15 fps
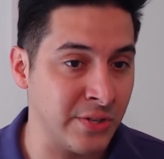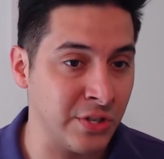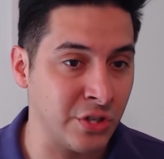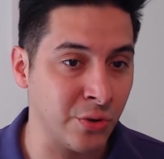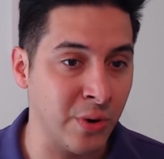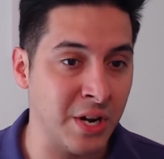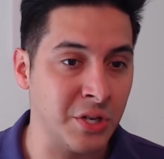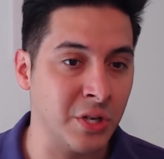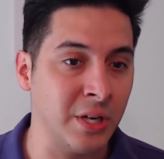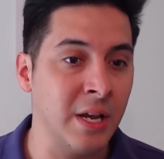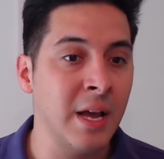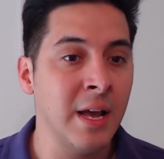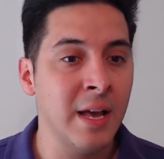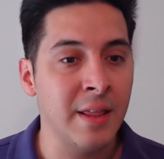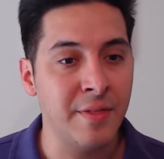situation,
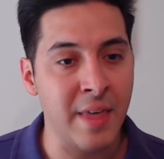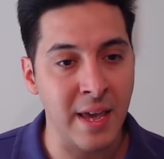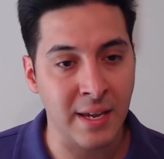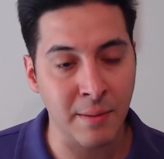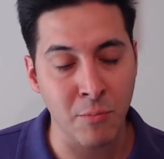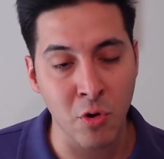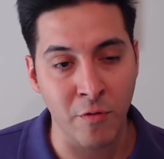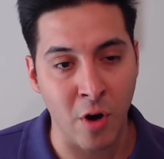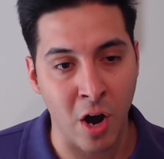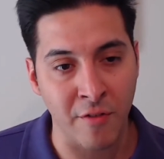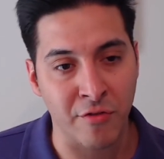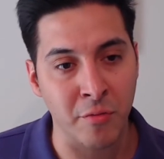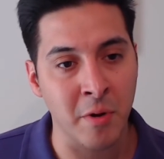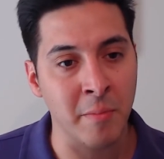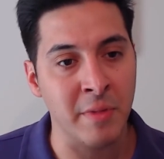they can move on
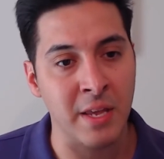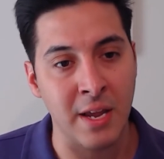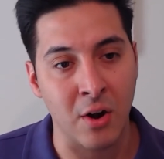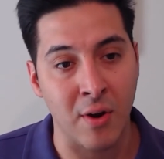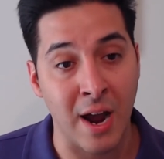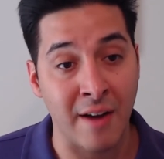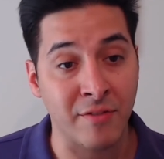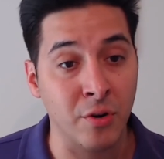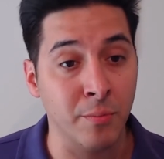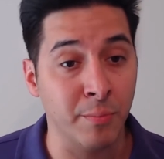from him the year after.